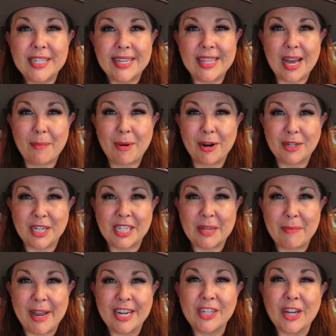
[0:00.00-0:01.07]
to see that
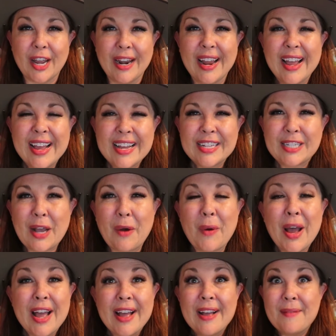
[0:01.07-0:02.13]
participation.
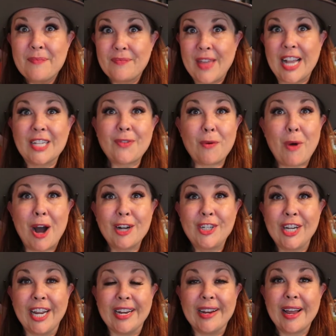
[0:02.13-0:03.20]
So thanks for
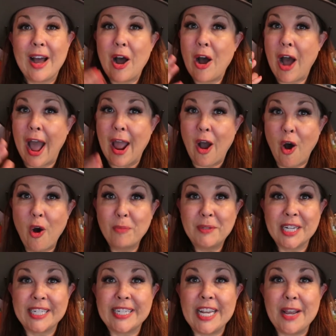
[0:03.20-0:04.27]
watching. I hope
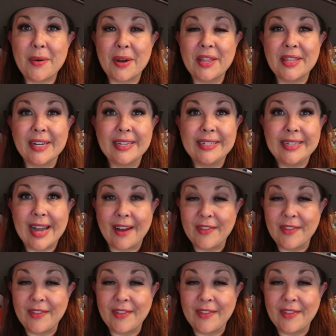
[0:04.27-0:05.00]
to see you on the